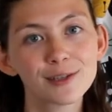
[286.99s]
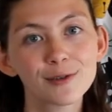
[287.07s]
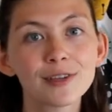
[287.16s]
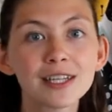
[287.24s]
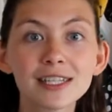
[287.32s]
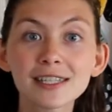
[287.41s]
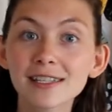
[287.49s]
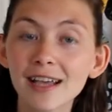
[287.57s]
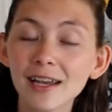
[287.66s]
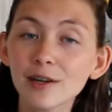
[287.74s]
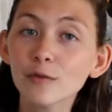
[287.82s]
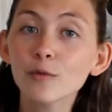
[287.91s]
So they just
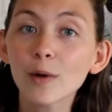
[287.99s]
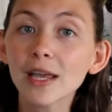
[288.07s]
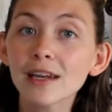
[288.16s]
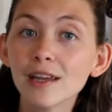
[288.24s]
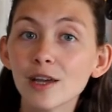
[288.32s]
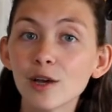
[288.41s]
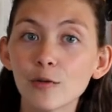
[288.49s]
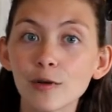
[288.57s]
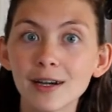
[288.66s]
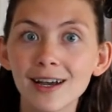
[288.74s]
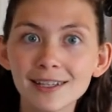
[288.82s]
kind of wait for an